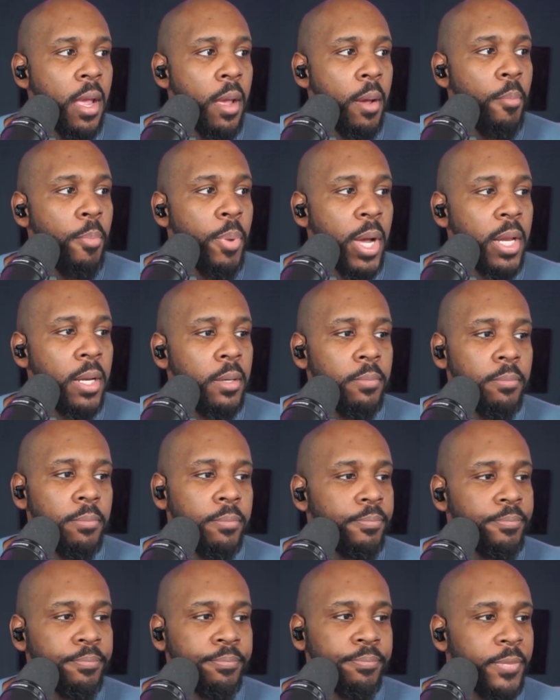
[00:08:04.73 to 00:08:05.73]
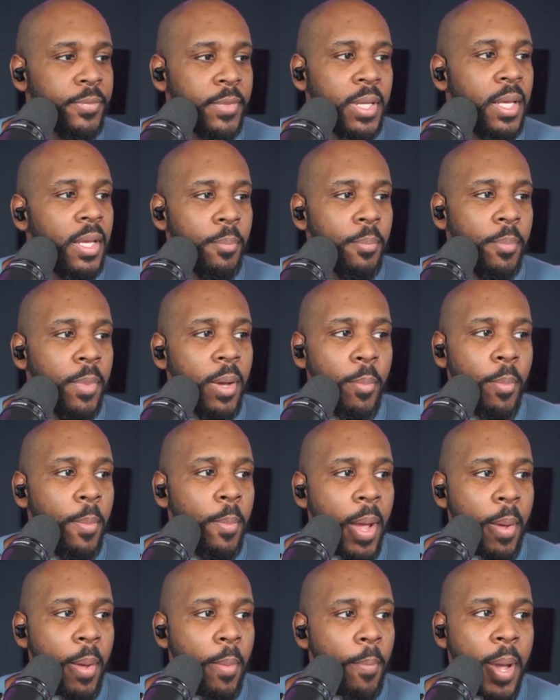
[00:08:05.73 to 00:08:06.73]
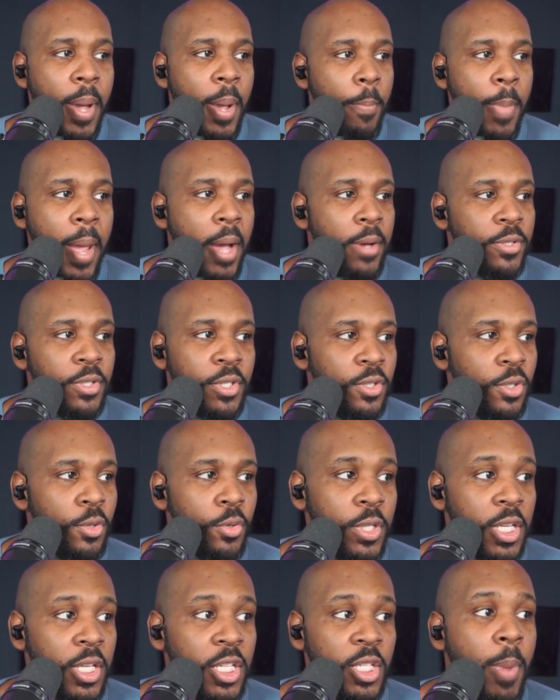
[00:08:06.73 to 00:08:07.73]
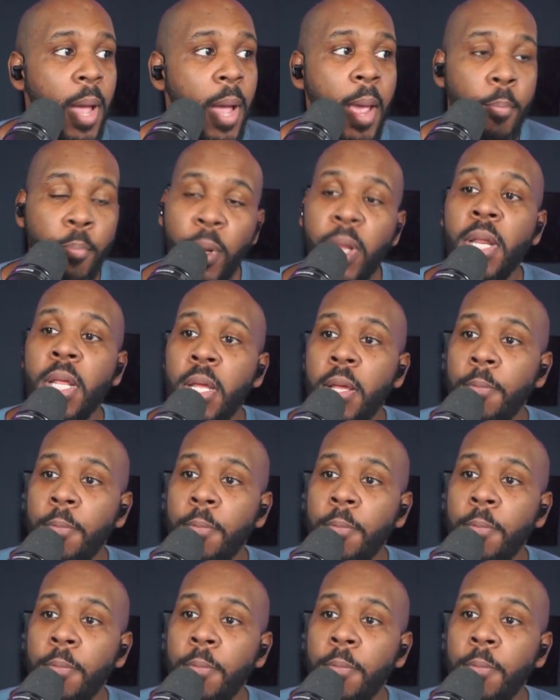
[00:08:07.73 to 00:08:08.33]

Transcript: But my mouse is losing his mind. But